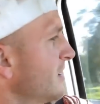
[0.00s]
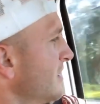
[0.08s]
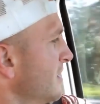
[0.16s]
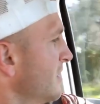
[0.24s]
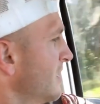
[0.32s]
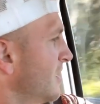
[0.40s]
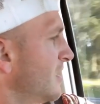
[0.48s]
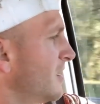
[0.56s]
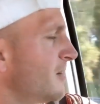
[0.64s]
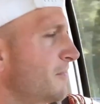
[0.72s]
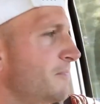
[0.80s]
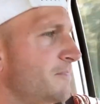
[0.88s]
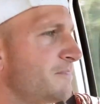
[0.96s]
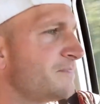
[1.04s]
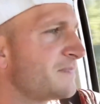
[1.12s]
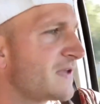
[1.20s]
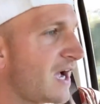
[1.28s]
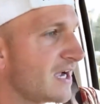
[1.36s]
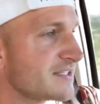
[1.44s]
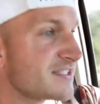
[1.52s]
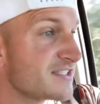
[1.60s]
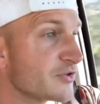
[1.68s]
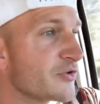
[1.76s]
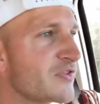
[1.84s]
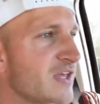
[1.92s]
I
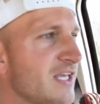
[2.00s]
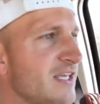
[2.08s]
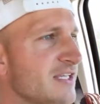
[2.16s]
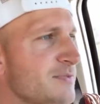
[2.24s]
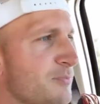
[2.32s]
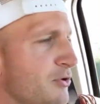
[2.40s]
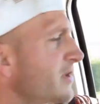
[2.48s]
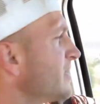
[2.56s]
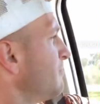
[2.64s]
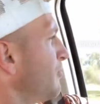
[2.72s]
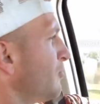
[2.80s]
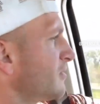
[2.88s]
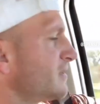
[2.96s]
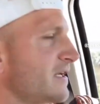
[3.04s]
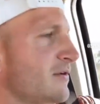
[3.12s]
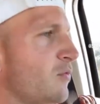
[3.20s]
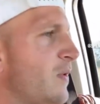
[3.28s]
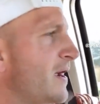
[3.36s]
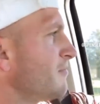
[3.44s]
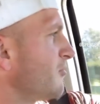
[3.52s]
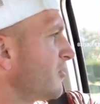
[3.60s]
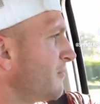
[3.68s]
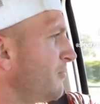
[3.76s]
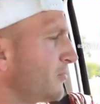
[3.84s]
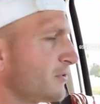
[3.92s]
still think it's pretty important and way more
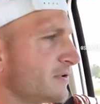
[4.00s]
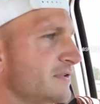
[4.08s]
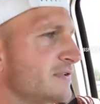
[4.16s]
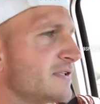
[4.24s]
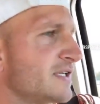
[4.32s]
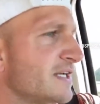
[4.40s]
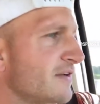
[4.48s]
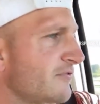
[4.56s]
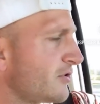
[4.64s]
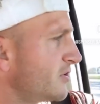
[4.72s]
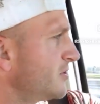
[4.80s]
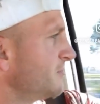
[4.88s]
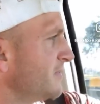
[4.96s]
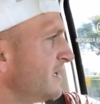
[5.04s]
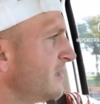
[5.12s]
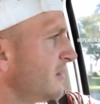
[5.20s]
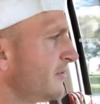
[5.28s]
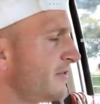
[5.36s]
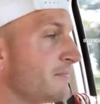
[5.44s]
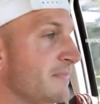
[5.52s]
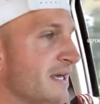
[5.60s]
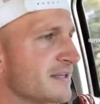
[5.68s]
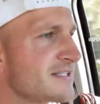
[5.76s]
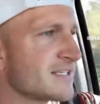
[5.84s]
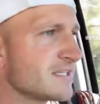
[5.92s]
important for human health and
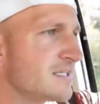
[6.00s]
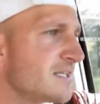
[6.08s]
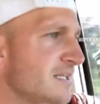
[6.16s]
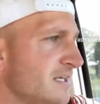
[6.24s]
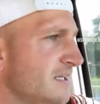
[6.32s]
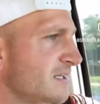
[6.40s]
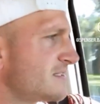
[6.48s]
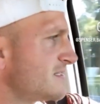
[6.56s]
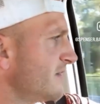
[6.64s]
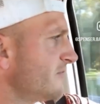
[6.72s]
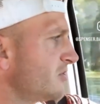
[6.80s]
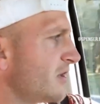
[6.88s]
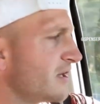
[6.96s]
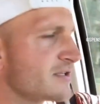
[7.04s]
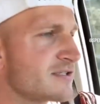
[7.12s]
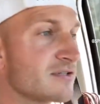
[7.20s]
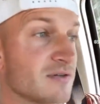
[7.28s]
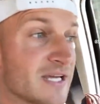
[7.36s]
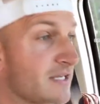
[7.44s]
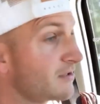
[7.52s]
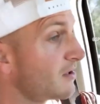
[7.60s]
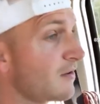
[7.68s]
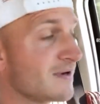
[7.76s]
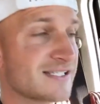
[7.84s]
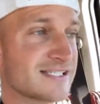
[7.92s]
medicine than it's given credit to.
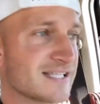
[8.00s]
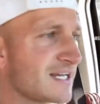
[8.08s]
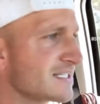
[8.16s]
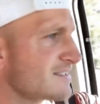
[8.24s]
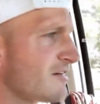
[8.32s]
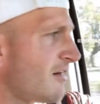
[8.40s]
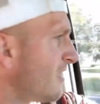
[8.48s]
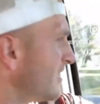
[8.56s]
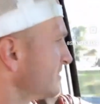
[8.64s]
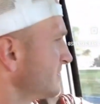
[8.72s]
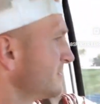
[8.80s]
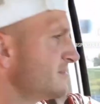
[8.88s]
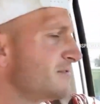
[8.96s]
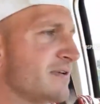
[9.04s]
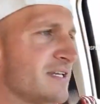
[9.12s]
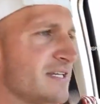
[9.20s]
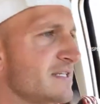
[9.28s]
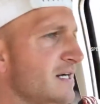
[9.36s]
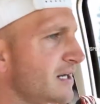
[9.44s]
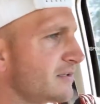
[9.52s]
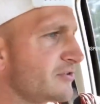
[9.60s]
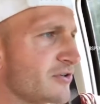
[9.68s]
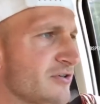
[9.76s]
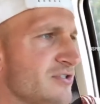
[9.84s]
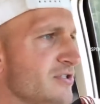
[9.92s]
No, it's not taught to any
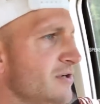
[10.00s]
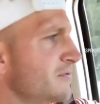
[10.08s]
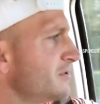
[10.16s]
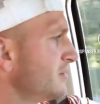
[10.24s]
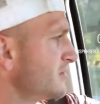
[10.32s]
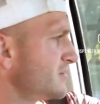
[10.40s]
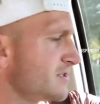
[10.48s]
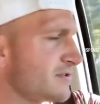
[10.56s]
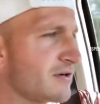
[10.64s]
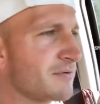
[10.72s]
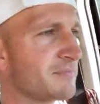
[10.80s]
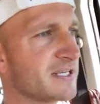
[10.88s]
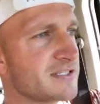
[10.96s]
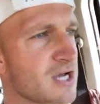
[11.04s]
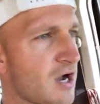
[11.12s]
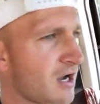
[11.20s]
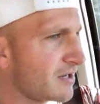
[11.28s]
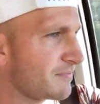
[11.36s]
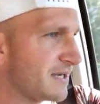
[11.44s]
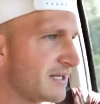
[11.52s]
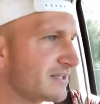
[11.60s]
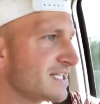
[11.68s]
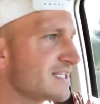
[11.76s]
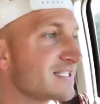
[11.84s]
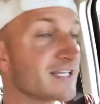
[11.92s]
doctors. No nurses aren't being taught about
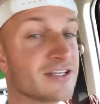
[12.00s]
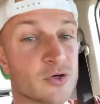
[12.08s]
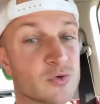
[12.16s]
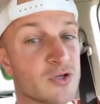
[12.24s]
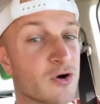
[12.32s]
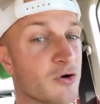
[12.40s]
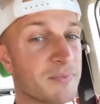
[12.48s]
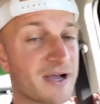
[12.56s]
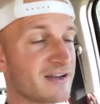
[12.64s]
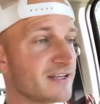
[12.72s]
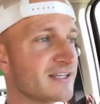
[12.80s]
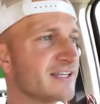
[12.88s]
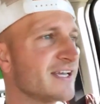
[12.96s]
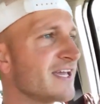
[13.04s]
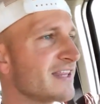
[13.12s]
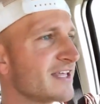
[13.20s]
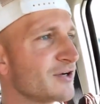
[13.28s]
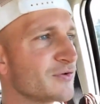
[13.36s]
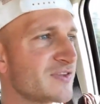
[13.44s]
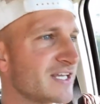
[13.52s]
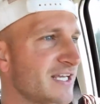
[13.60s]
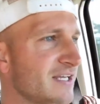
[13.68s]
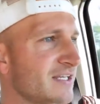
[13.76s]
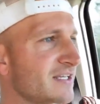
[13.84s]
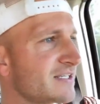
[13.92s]
this. They don't know about it. They don't think
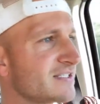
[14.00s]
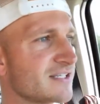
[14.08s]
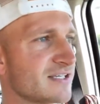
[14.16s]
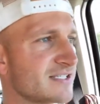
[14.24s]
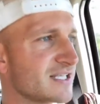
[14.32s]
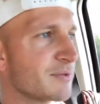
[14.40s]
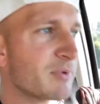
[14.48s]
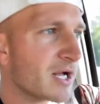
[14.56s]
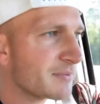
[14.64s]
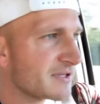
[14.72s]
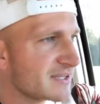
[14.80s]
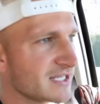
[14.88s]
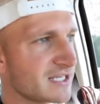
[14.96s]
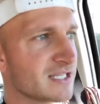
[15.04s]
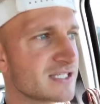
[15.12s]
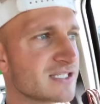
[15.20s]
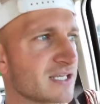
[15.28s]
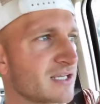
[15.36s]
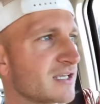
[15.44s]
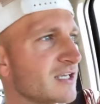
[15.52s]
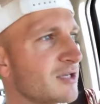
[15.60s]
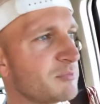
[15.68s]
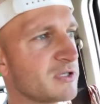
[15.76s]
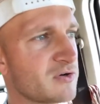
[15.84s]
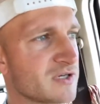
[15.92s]
it exists. They probably think it's like
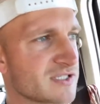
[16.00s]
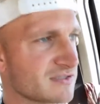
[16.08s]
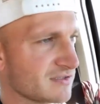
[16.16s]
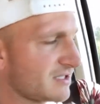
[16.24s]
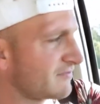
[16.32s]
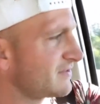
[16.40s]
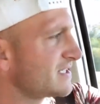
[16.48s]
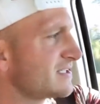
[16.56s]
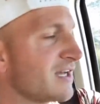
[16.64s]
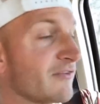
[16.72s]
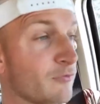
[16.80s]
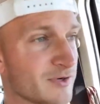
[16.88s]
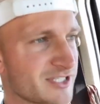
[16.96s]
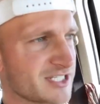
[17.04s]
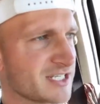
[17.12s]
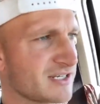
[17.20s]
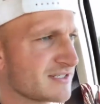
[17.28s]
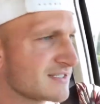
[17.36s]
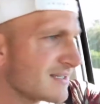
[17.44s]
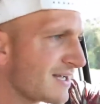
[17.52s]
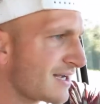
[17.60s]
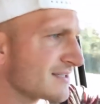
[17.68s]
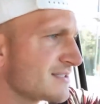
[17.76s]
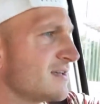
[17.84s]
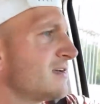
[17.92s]
hippie crystal loving stuff, which it is not.
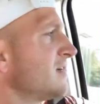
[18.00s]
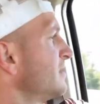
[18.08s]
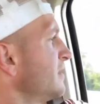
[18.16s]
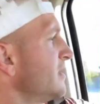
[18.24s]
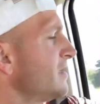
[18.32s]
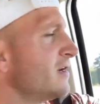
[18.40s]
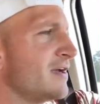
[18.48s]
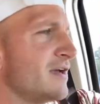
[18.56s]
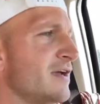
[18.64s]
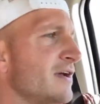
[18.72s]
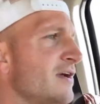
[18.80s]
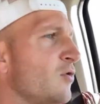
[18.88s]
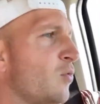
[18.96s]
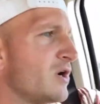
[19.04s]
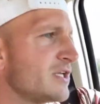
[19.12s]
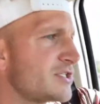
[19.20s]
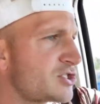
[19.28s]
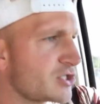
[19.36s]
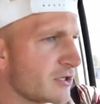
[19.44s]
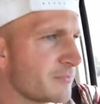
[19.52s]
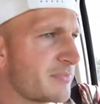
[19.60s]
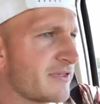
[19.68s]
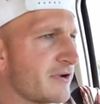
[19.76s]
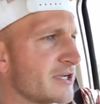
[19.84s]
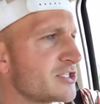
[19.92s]
What is germ
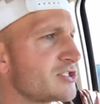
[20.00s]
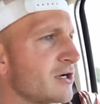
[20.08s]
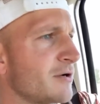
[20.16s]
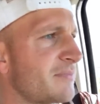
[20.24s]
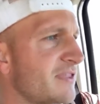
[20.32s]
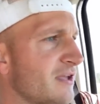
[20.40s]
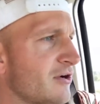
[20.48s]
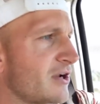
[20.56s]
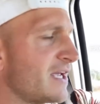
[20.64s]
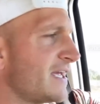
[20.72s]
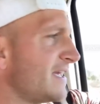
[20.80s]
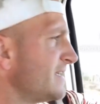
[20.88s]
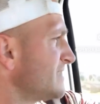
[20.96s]
theory? Germ theory is